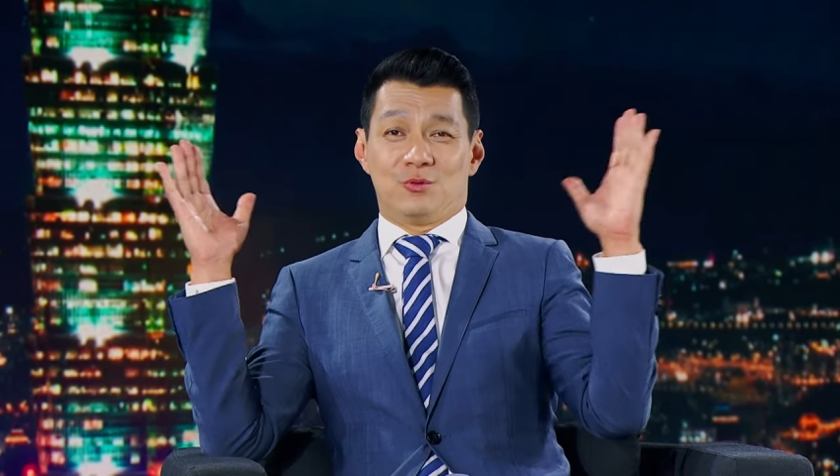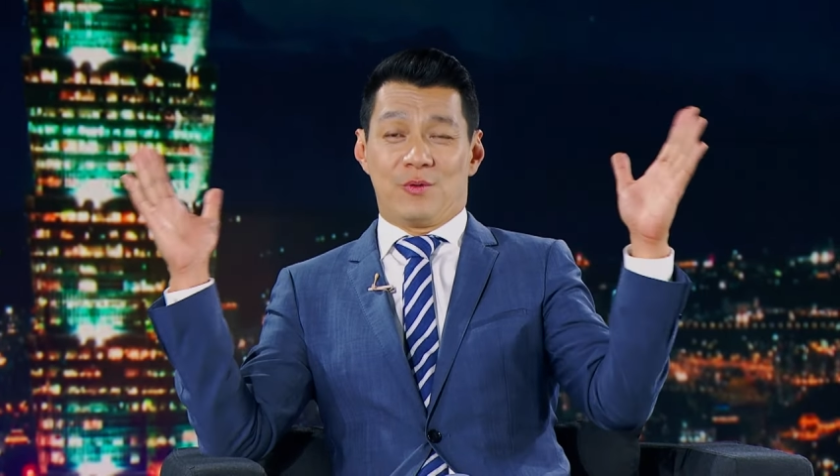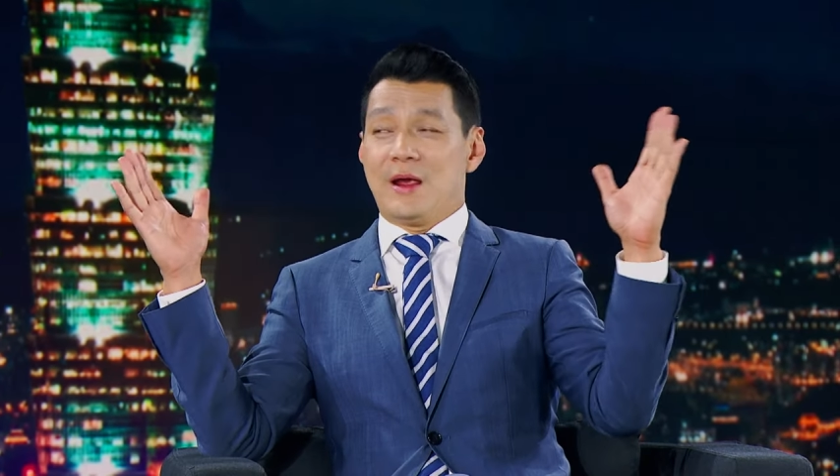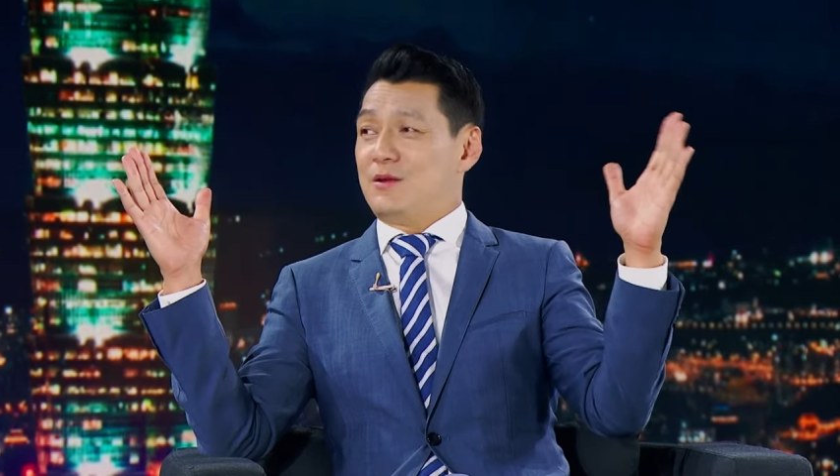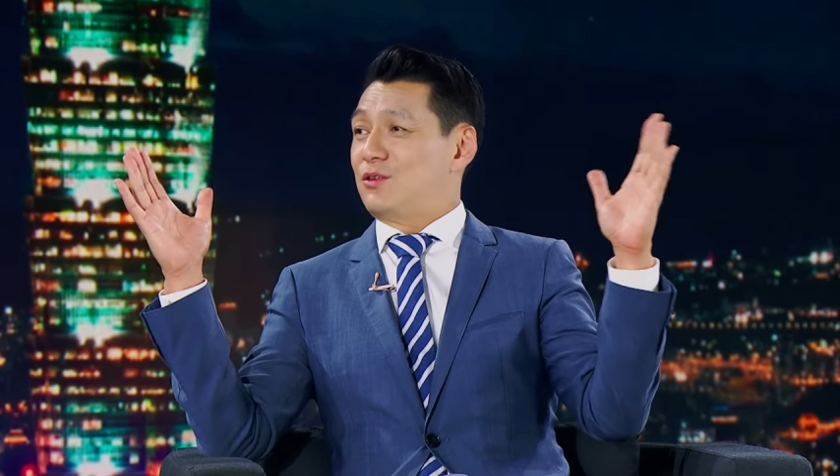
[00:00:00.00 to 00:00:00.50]

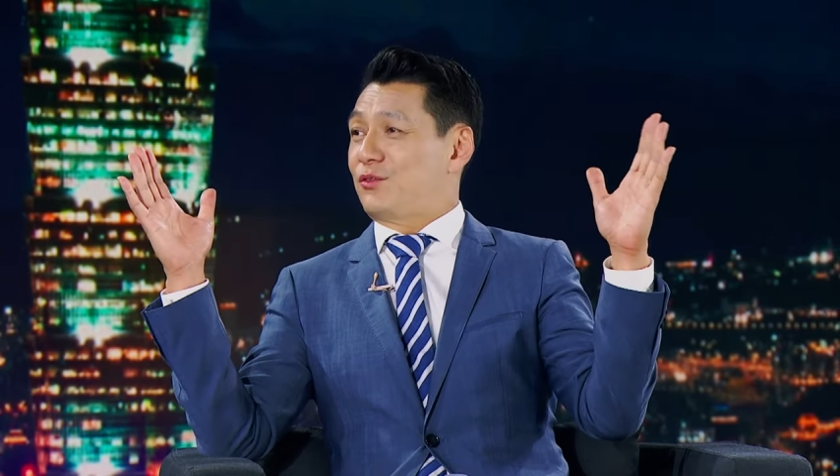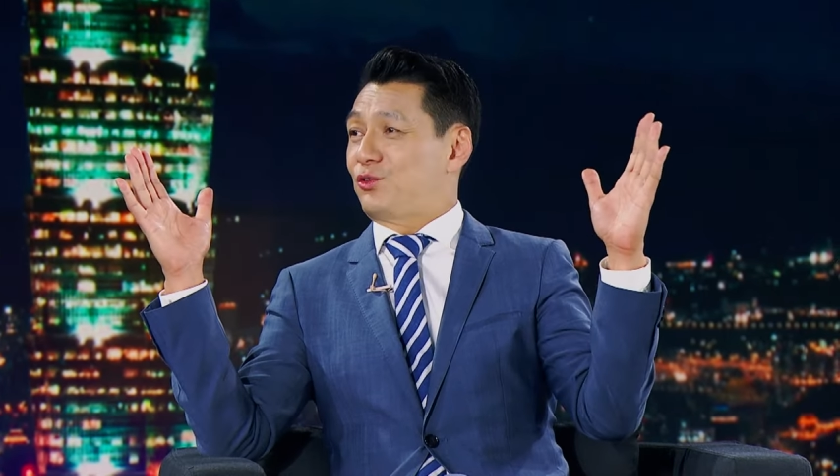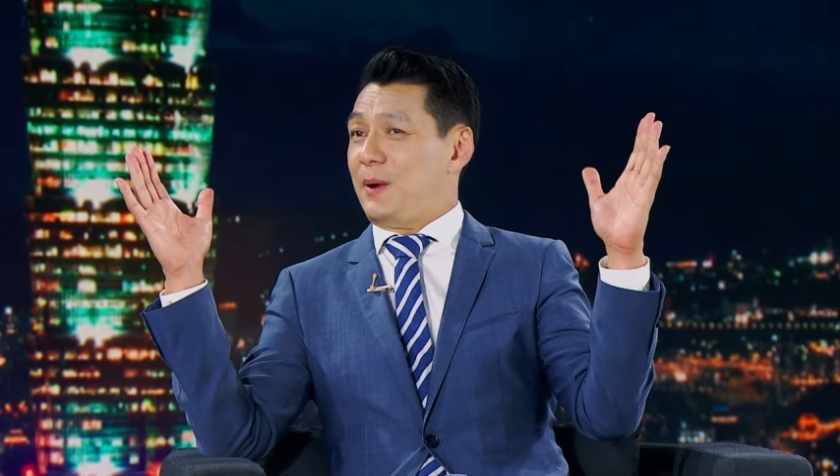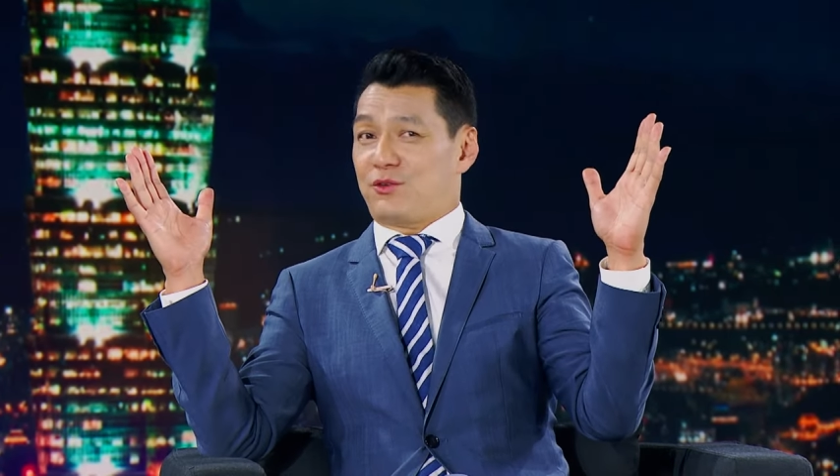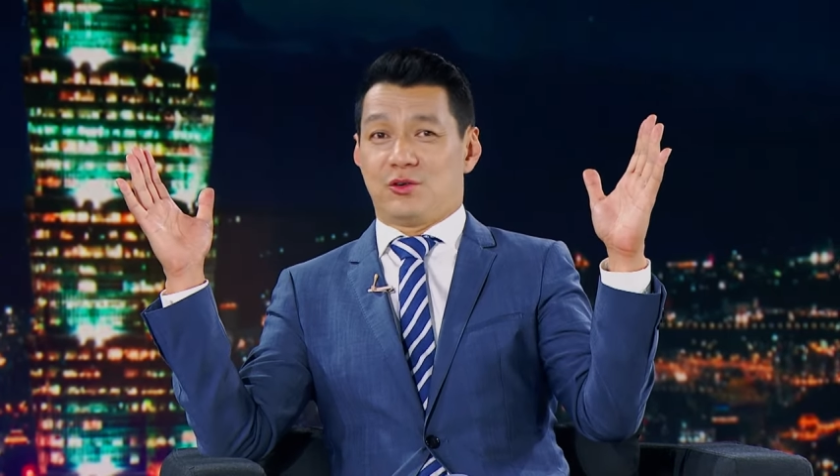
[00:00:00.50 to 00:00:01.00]
range of
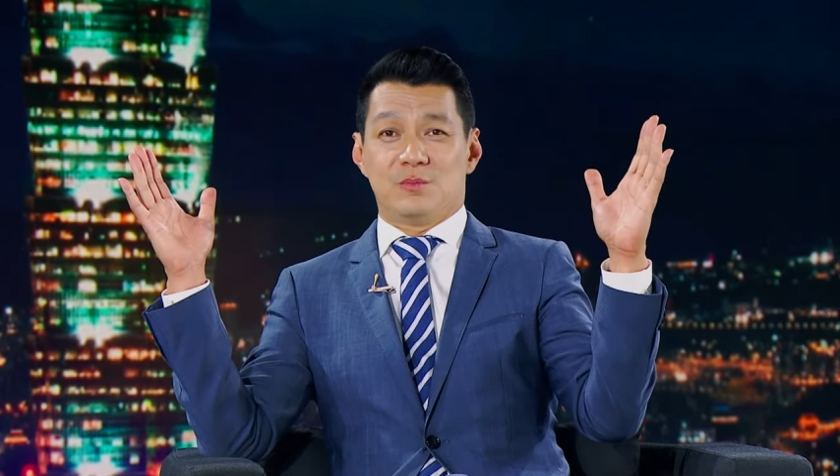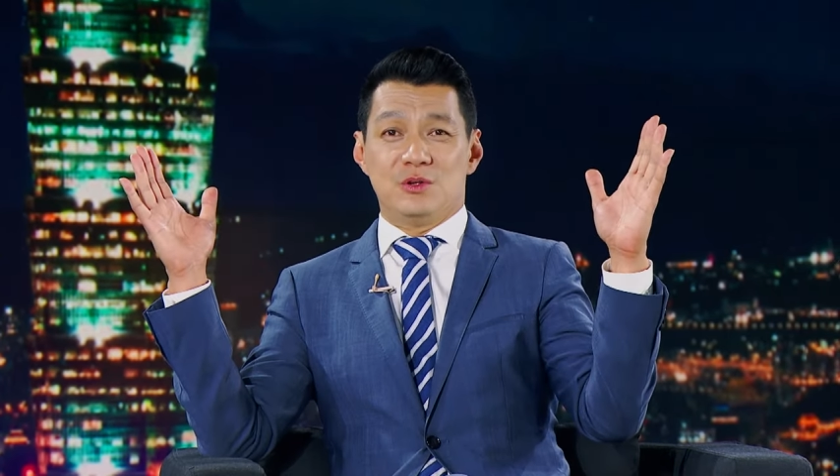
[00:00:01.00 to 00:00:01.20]
spectrum.